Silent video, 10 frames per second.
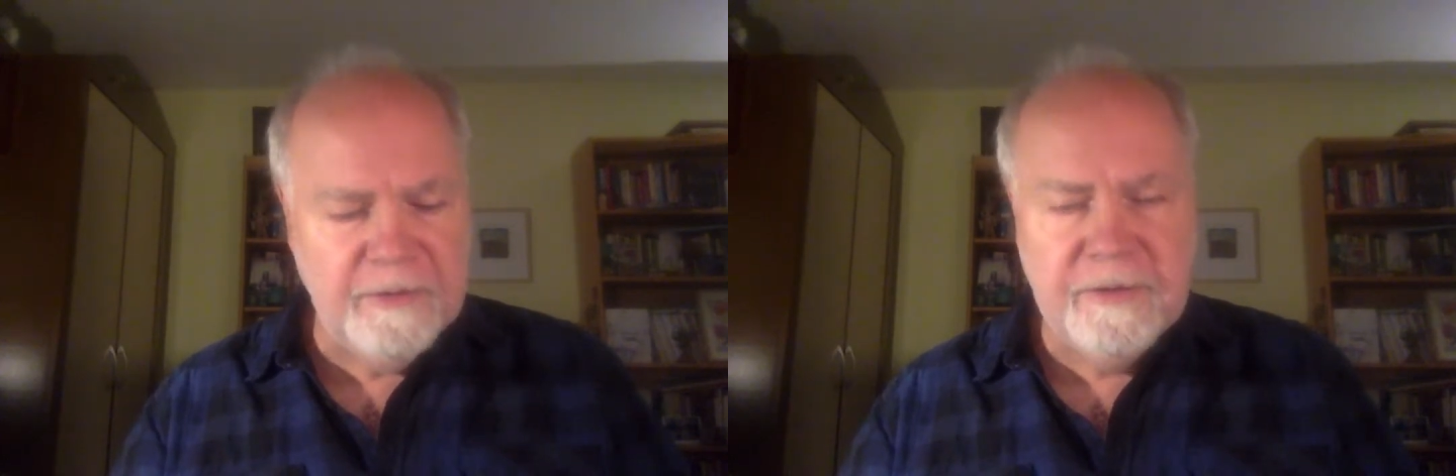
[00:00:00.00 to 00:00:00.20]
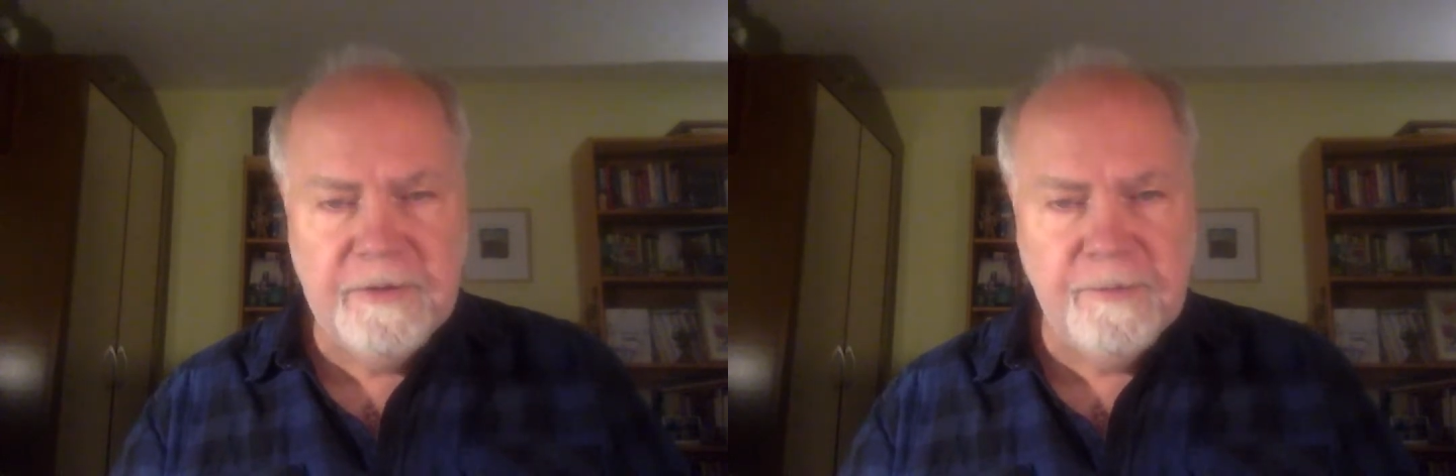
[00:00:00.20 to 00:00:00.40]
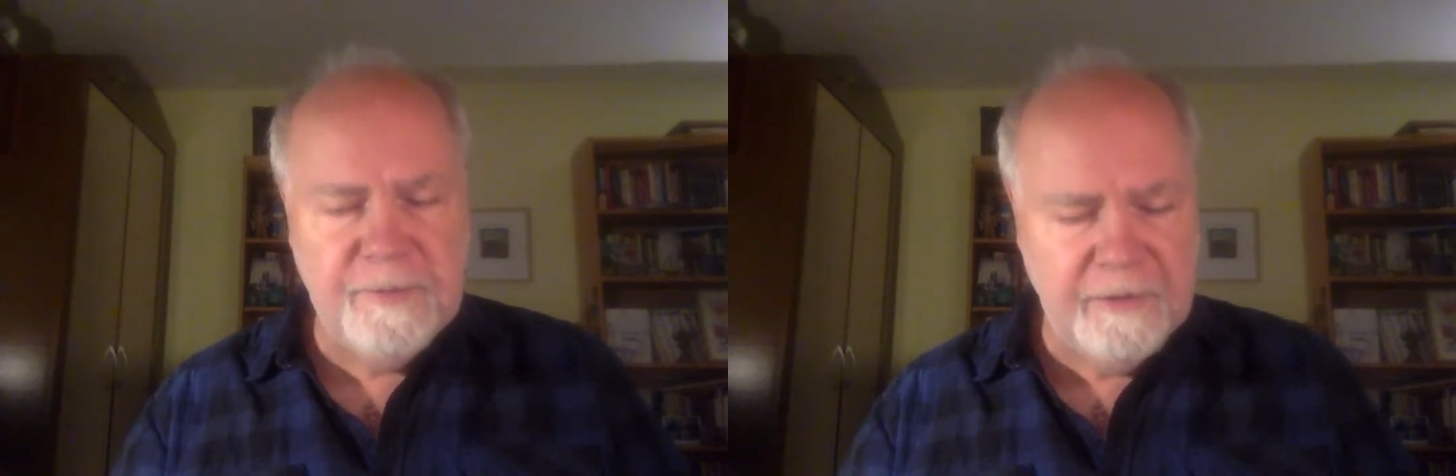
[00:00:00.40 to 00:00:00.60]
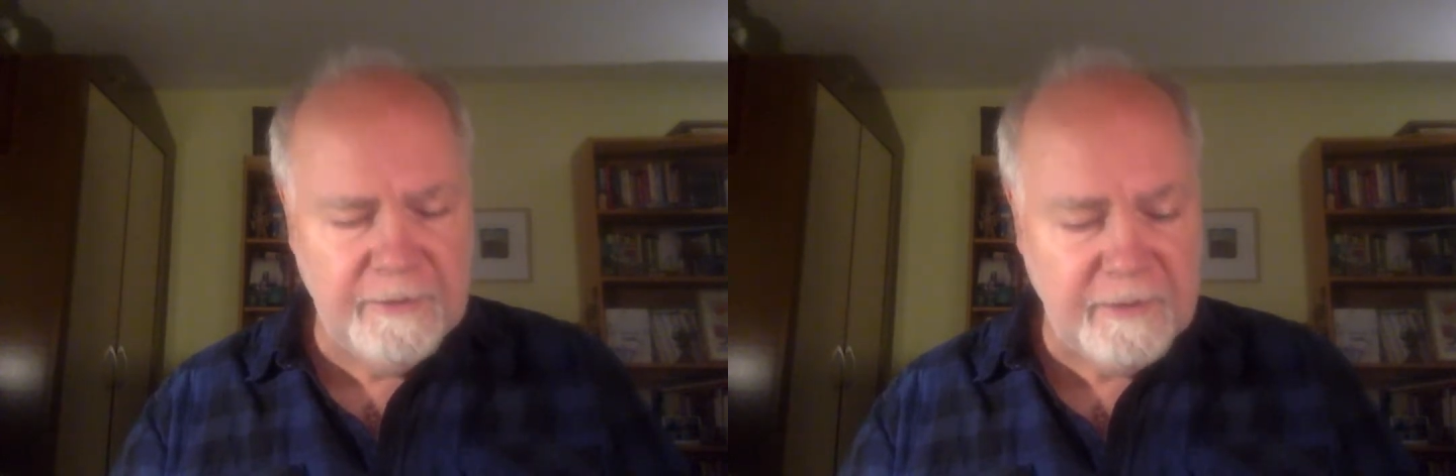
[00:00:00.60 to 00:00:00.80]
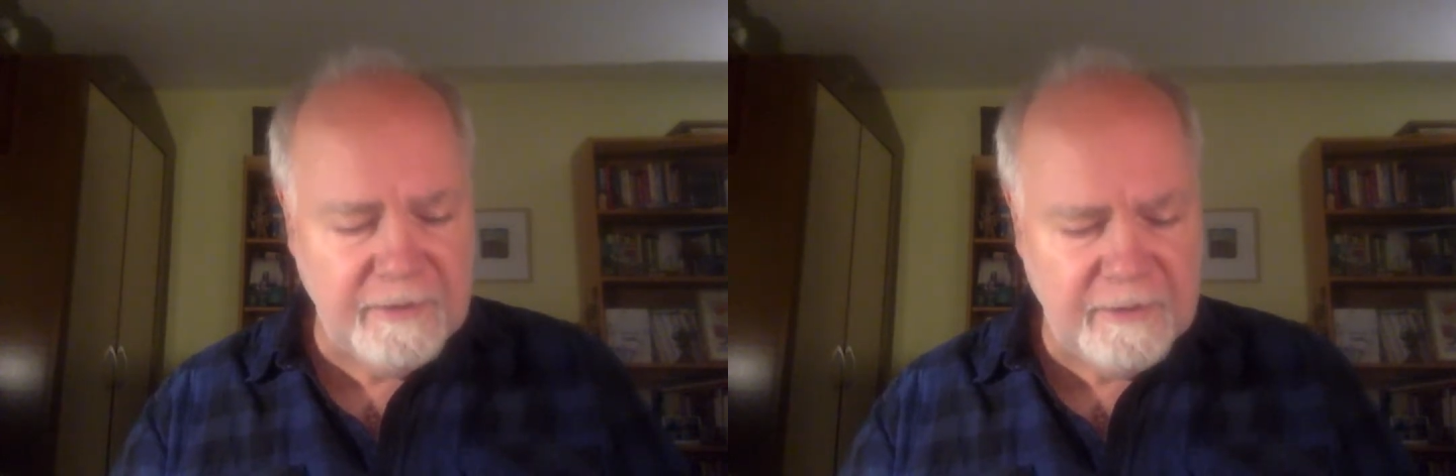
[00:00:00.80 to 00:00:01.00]

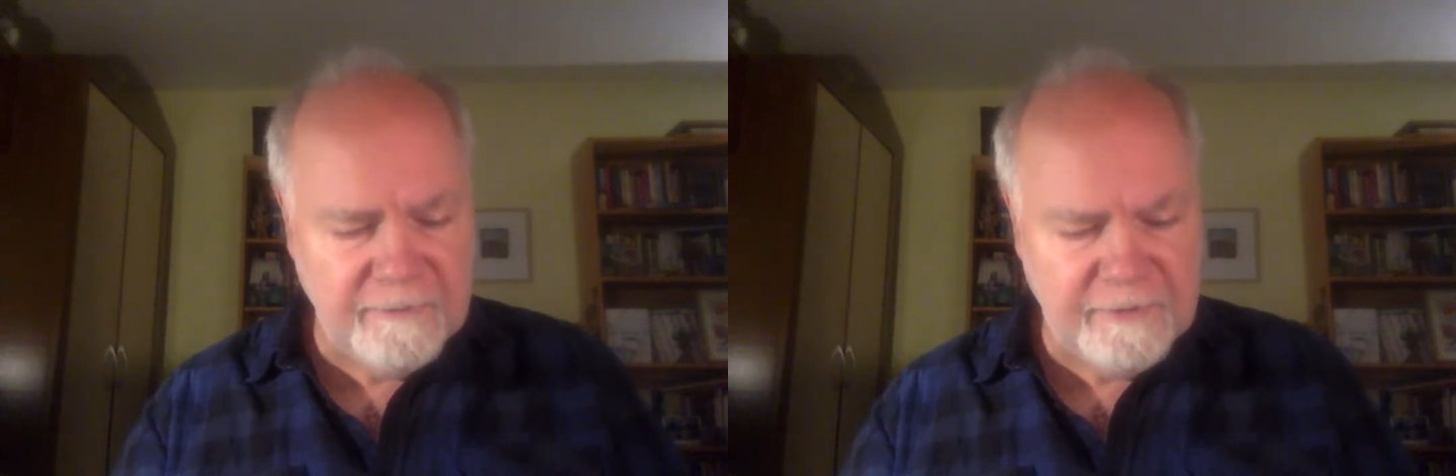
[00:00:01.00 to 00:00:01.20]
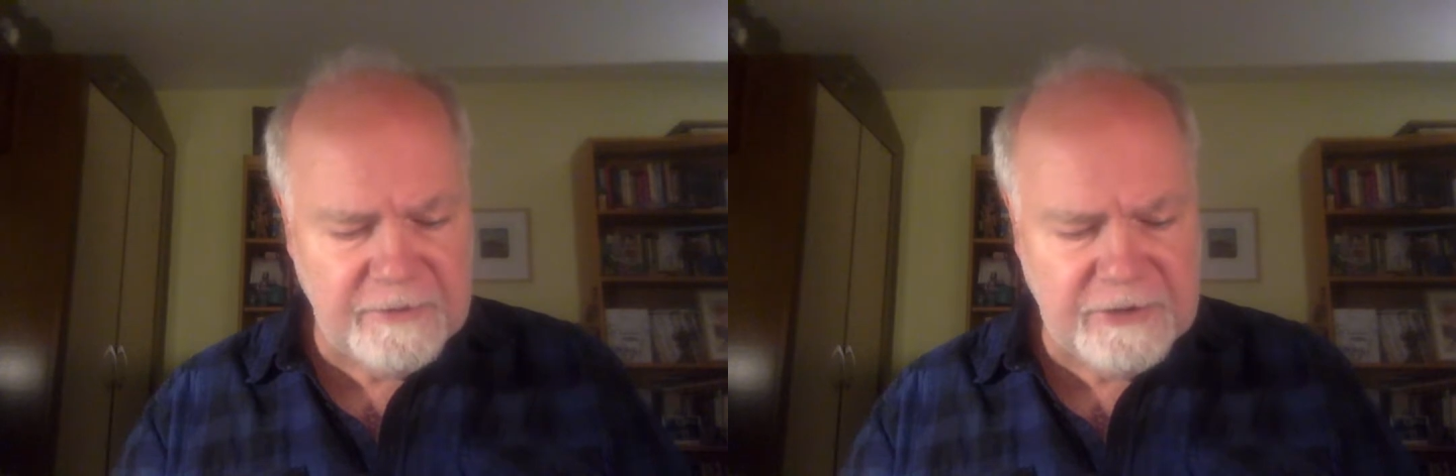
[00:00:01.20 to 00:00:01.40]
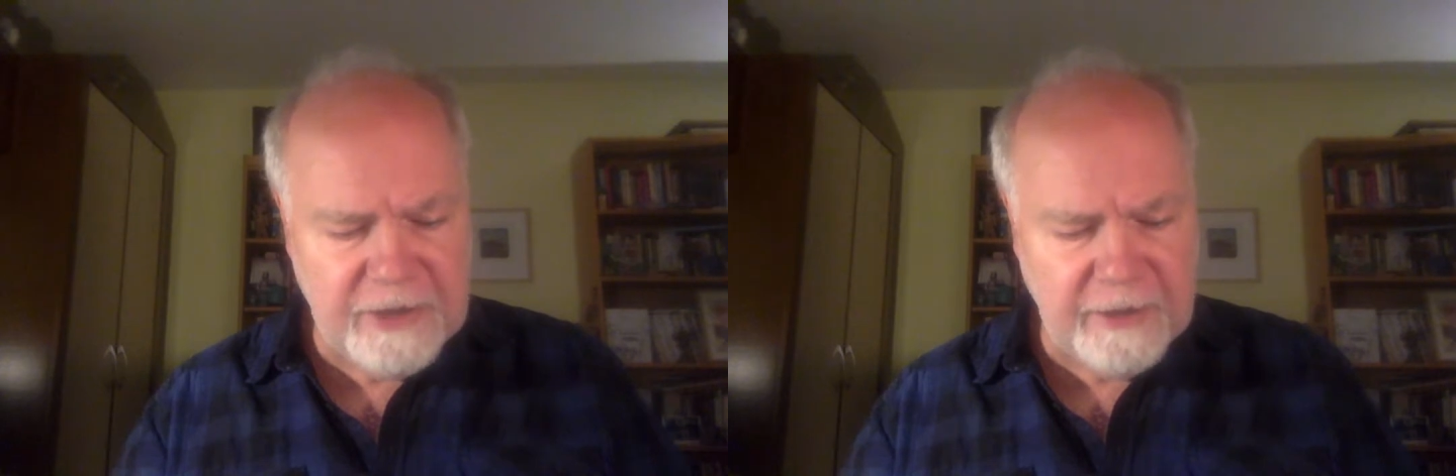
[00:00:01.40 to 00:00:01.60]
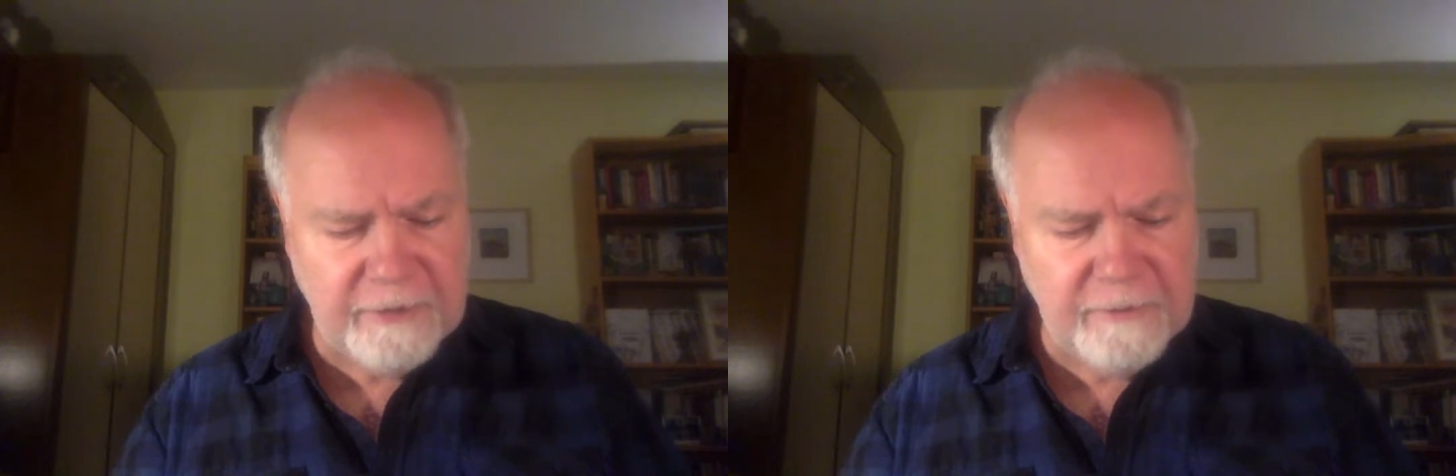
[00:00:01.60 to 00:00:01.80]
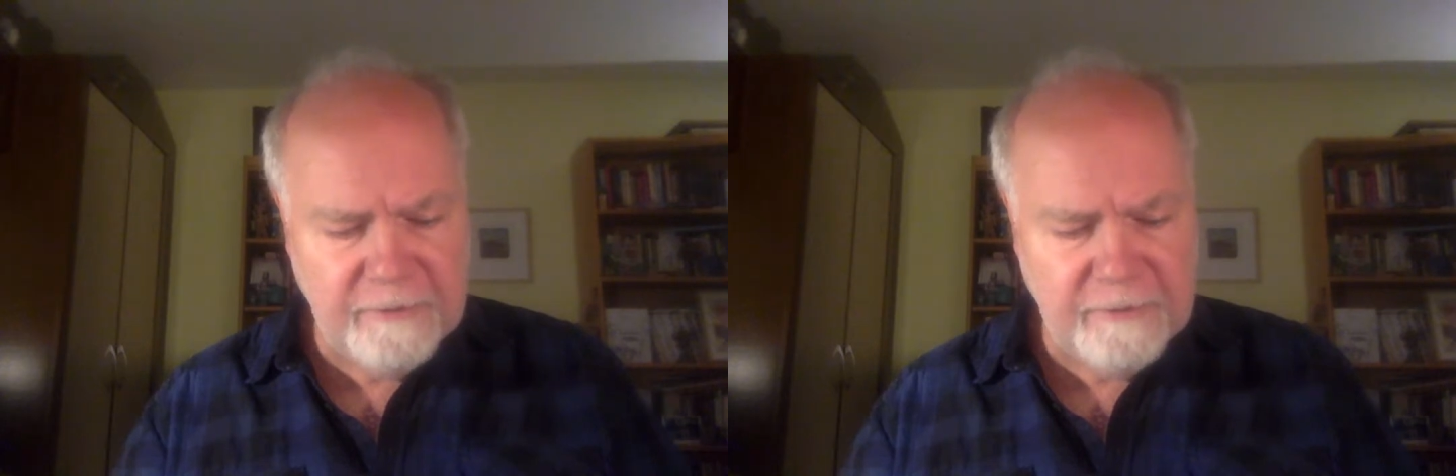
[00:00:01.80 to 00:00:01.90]
Serbian, and even Czech.